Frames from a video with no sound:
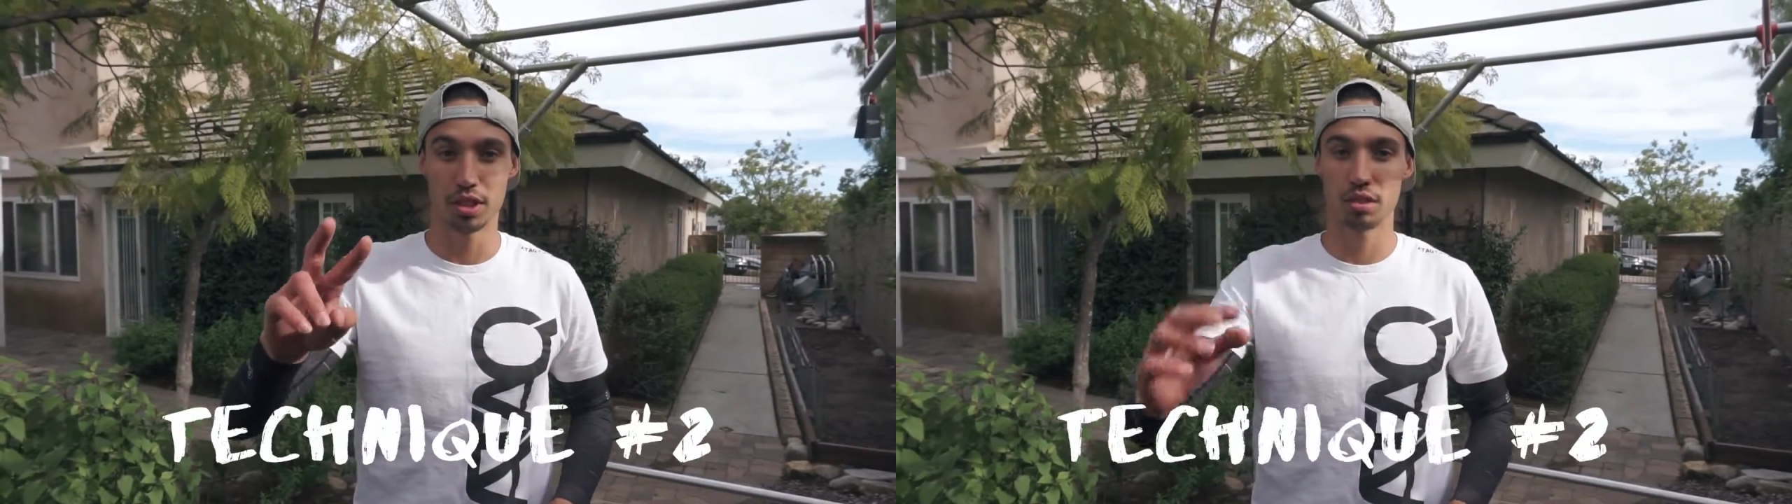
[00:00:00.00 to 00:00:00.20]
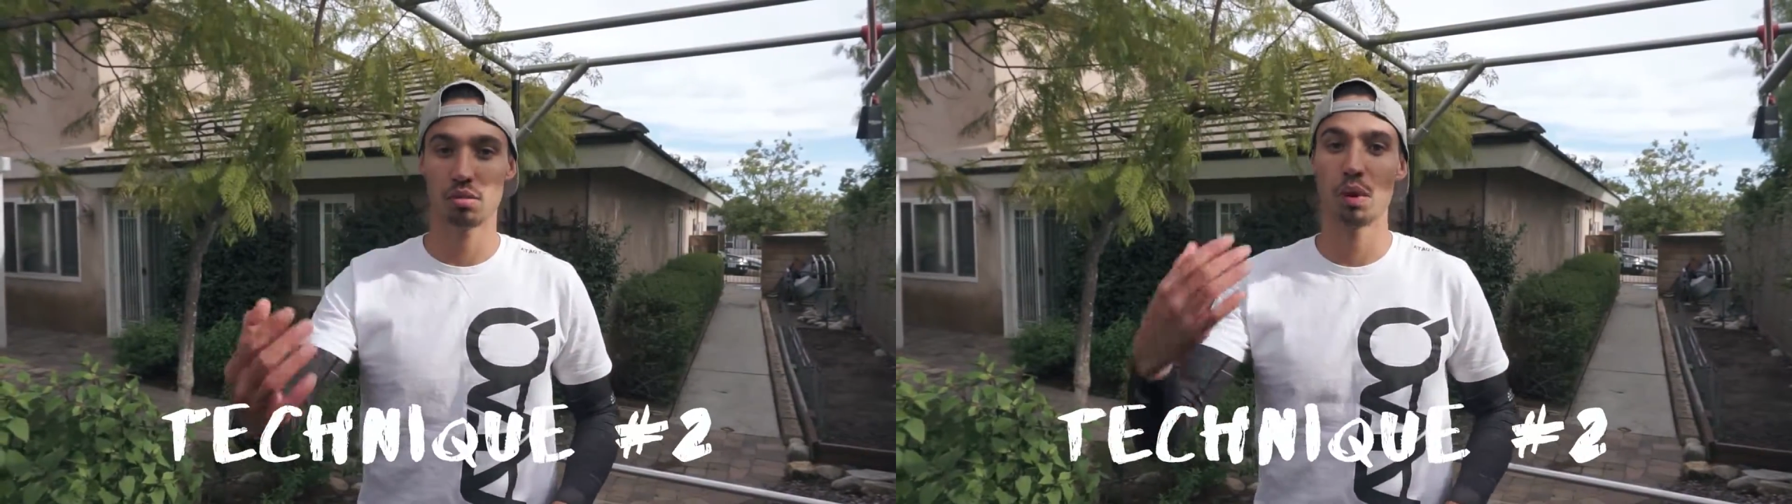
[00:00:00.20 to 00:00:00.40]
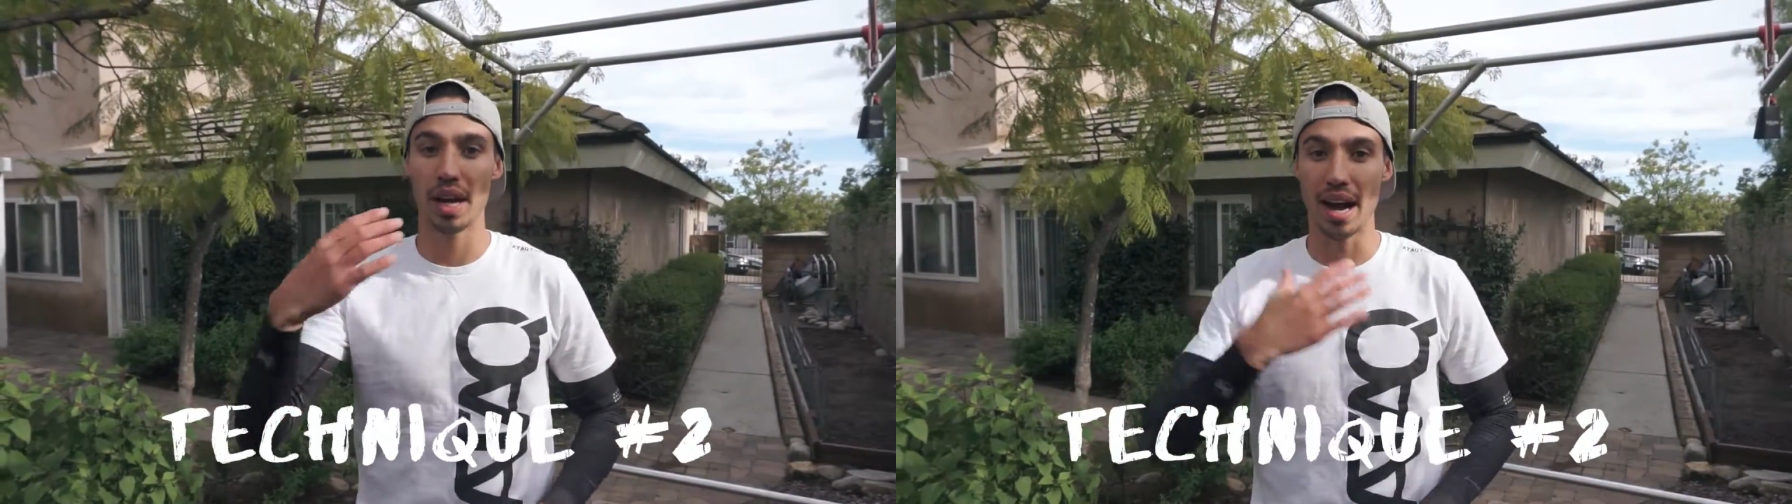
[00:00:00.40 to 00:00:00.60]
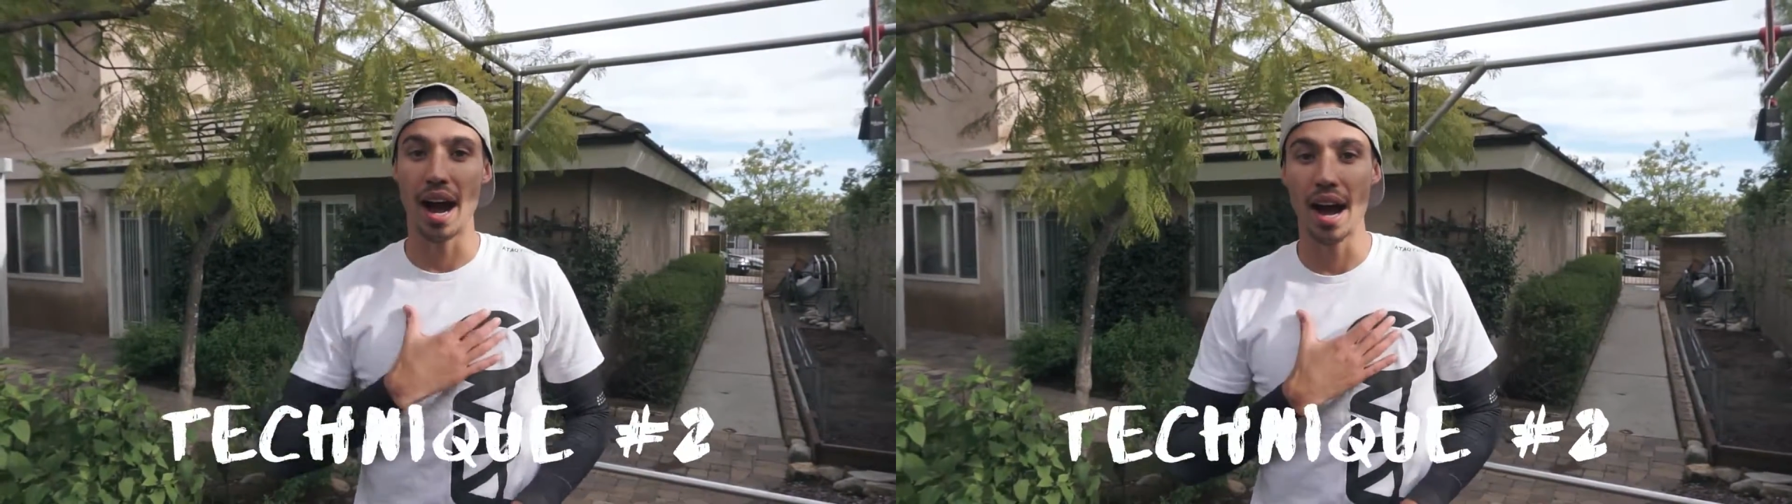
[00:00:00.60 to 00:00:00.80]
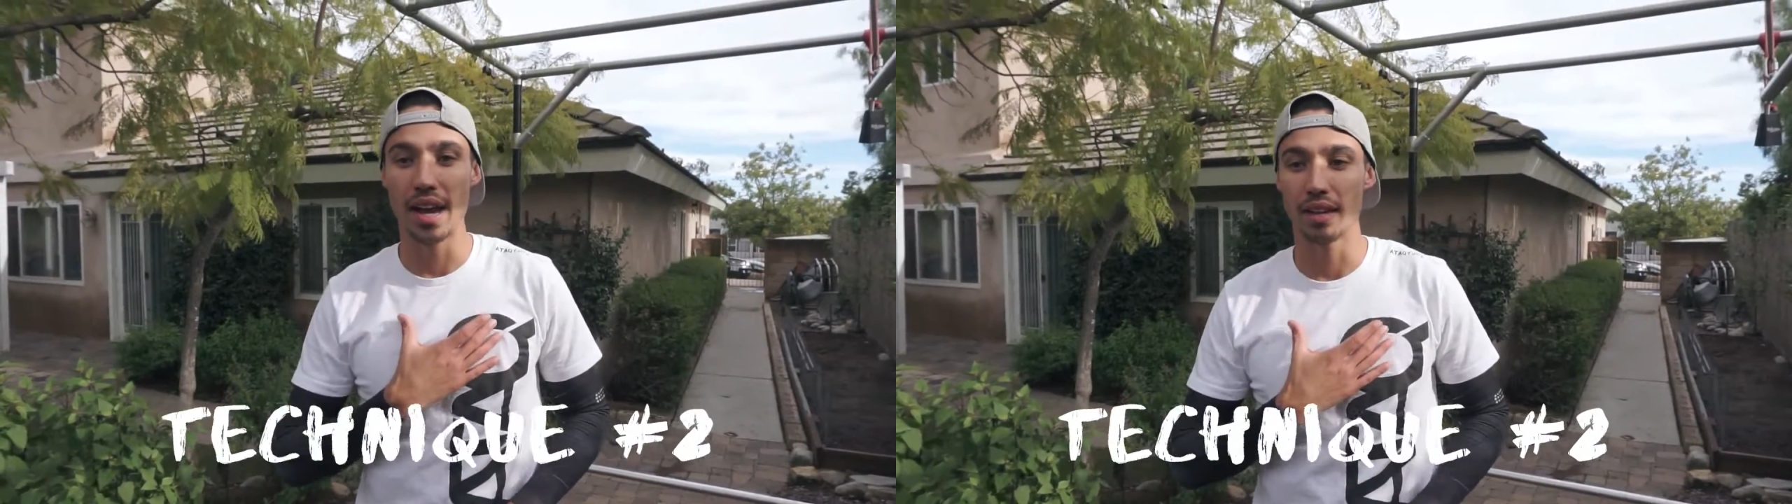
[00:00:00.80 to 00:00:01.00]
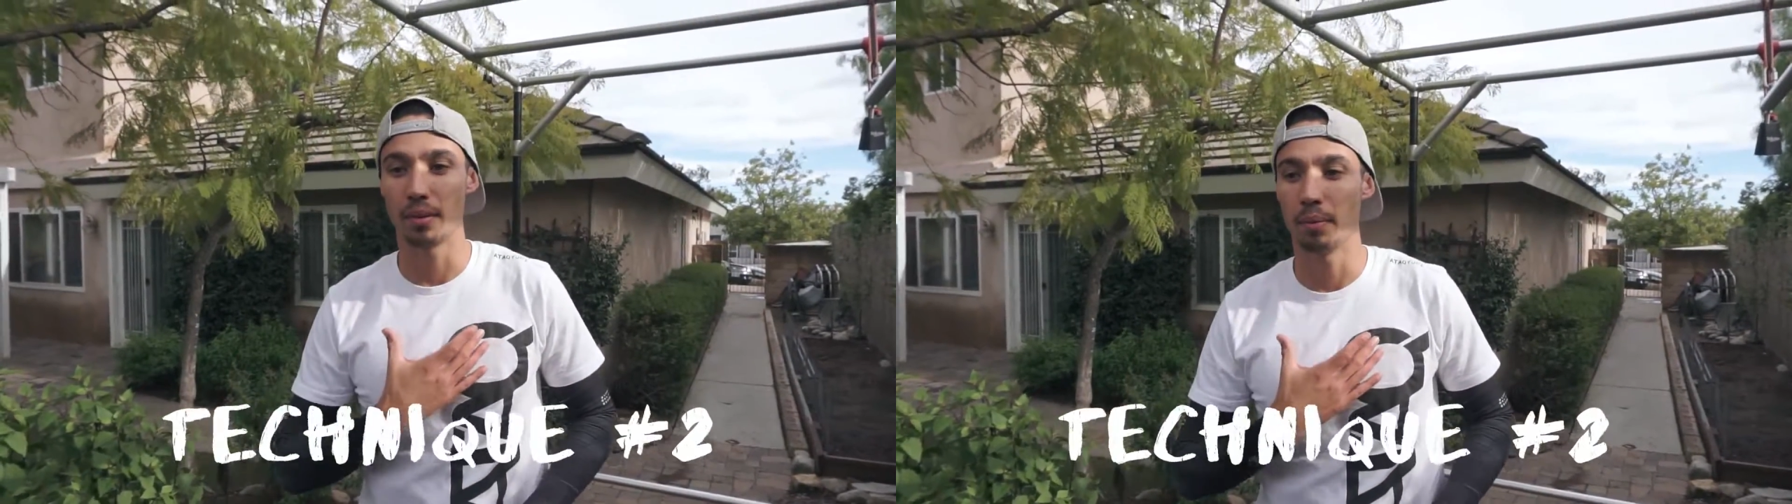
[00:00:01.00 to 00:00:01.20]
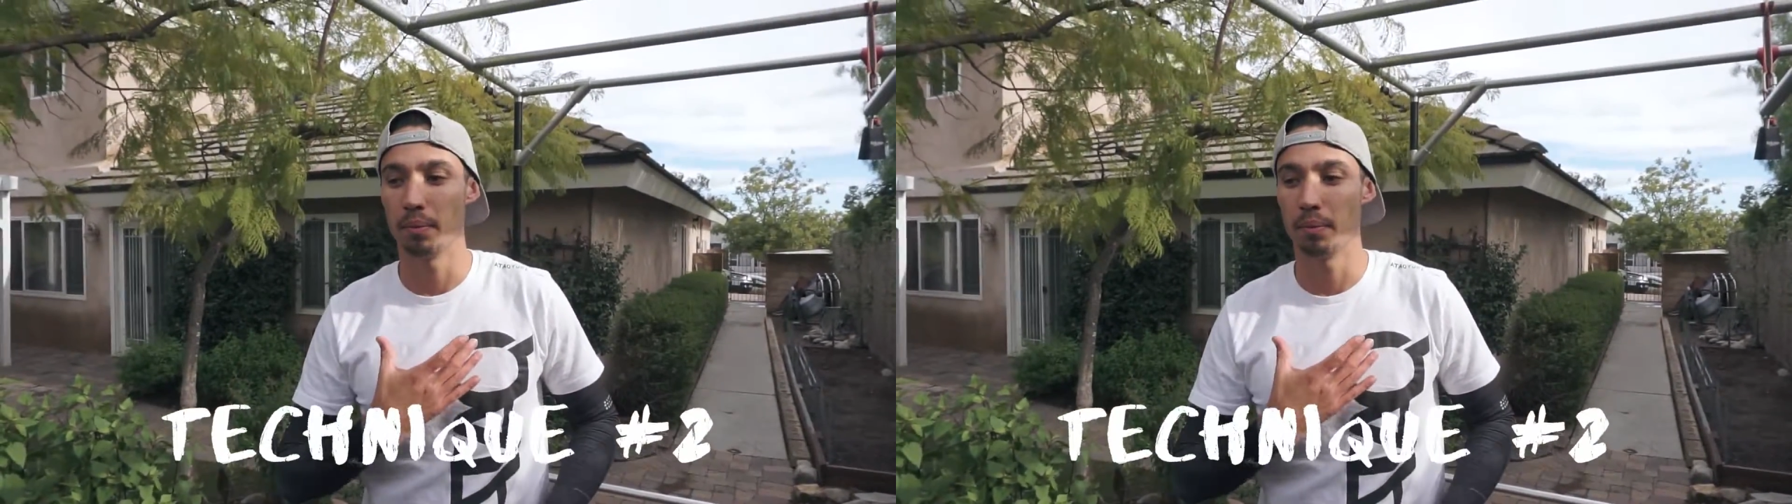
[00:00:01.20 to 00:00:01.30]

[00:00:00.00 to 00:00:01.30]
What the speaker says: This is the way I